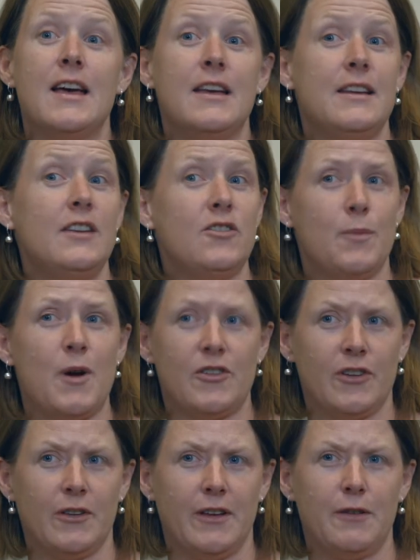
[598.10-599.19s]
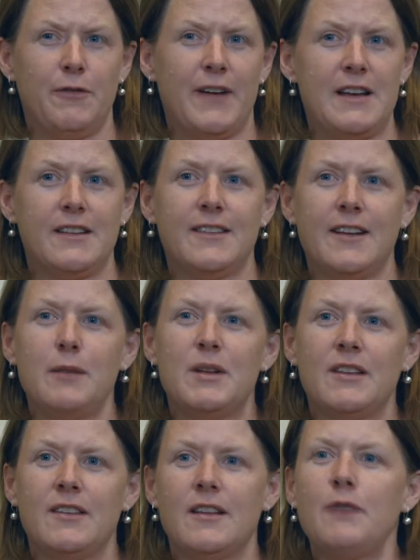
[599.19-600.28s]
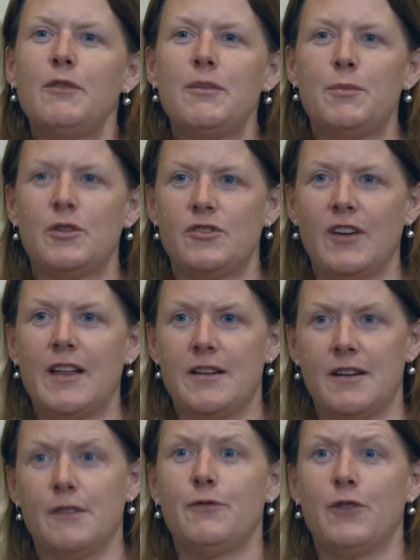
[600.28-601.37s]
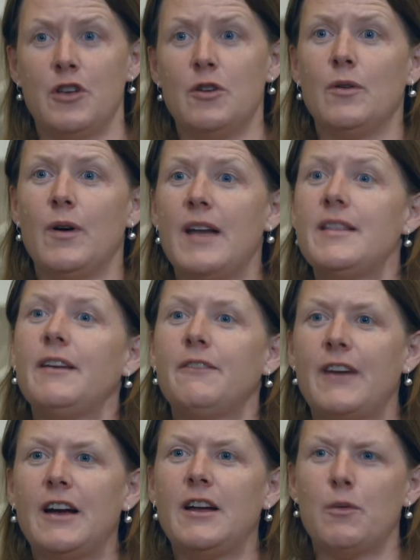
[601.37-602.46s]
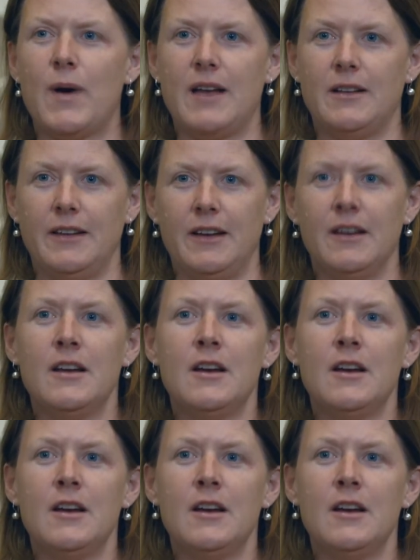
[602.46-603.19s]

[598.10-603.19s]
In each module, you'll find assignments that we've put together for you, and they vary widely.